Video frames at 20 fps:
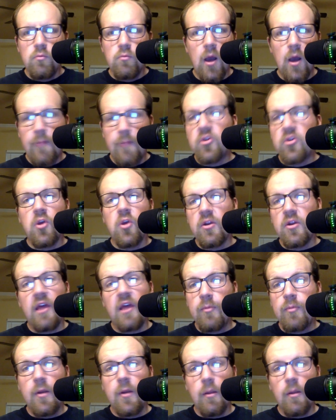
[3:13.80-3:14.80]
obscure
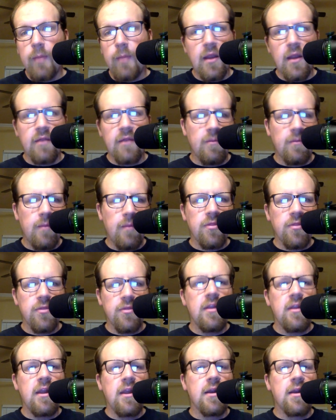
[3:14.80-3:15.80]
death metal band of the month
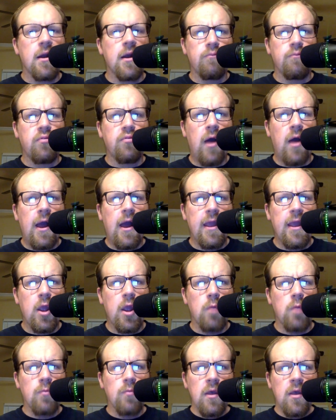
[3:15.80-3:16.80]
need not apply
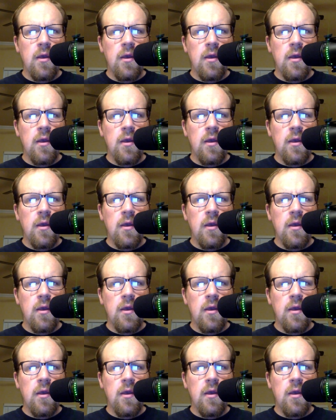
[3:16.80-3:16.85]
here.